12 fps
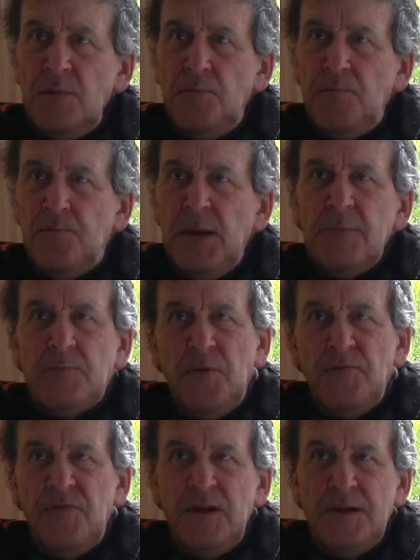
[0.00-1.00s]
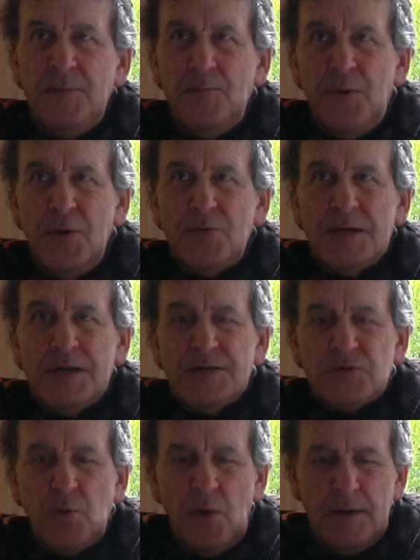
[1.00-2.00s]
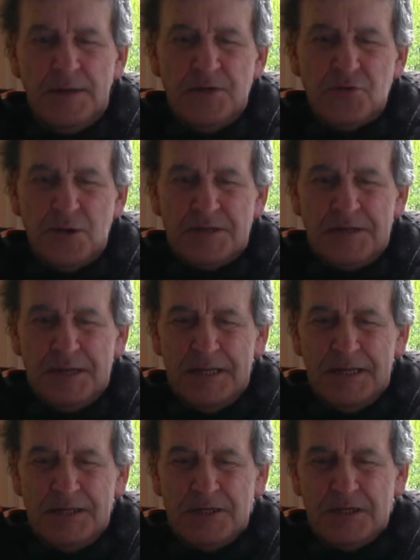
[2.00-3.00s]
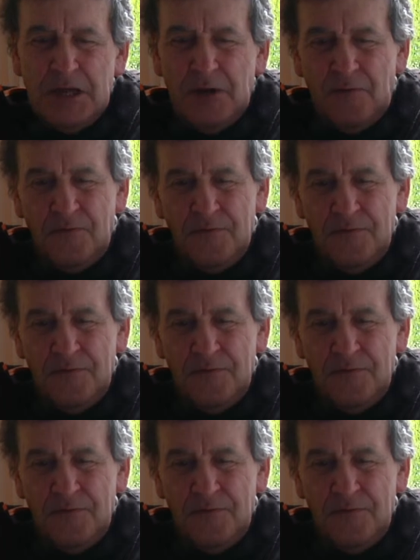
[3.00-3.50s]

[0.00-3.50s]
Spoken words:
the big Pavilion building is quite interesting in itself,